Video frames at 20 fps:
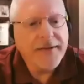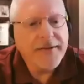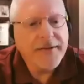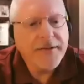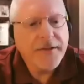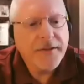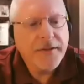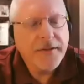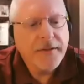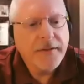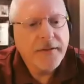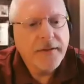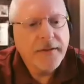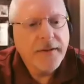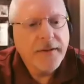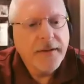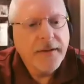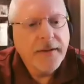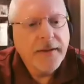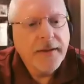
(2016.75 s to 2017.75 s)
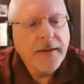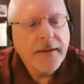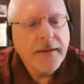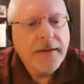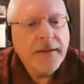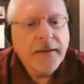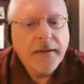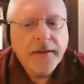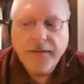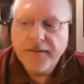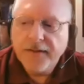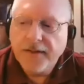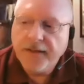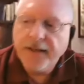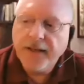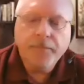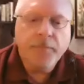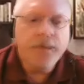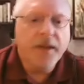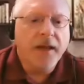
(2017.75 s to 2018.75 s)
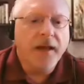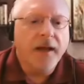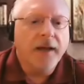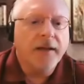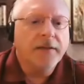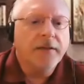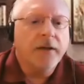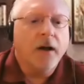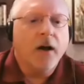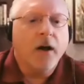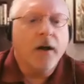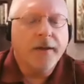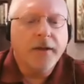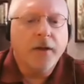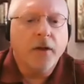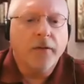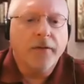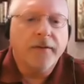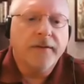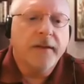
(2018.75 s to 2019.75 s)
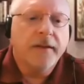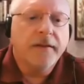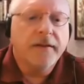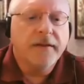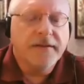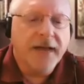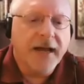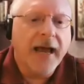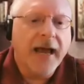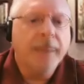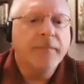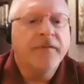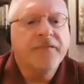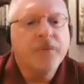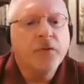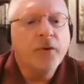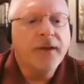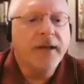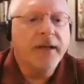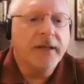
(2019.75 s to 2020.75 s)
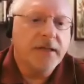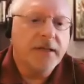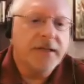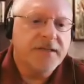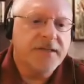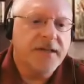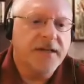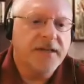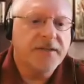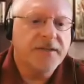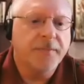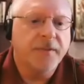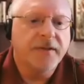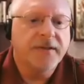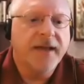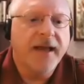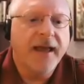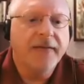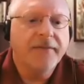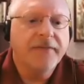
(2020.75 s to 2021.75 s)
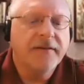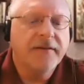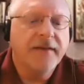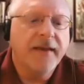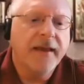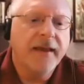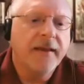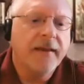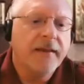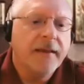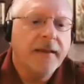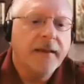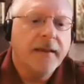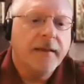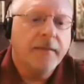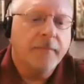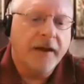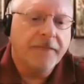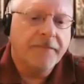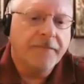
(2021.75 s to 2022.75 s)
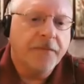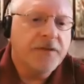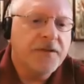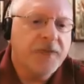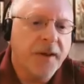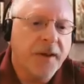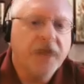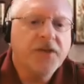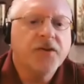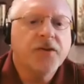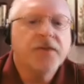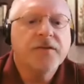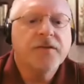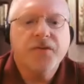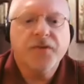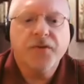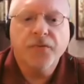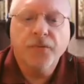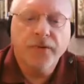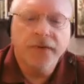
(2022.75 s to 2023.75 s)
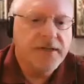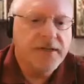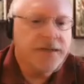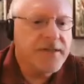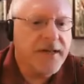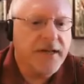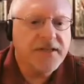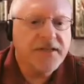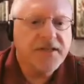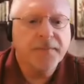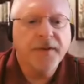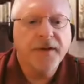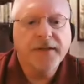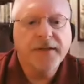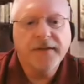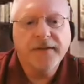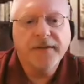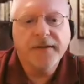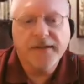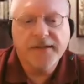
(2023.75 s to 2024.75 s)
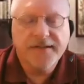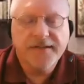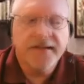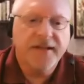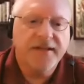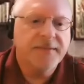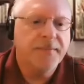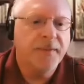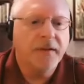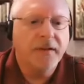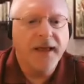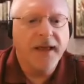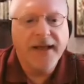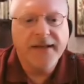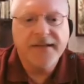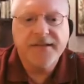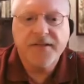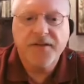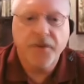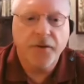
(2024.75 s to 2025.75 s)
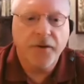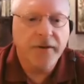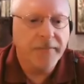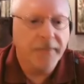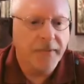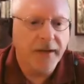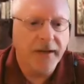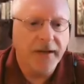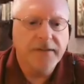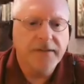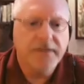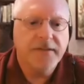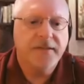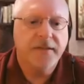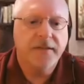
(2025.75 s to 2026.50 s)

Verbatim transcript: I have to take my first patients through an assessment and the assessment lasts 30 minutes and has a bunch of questions regarding the alcohol use. I learned over time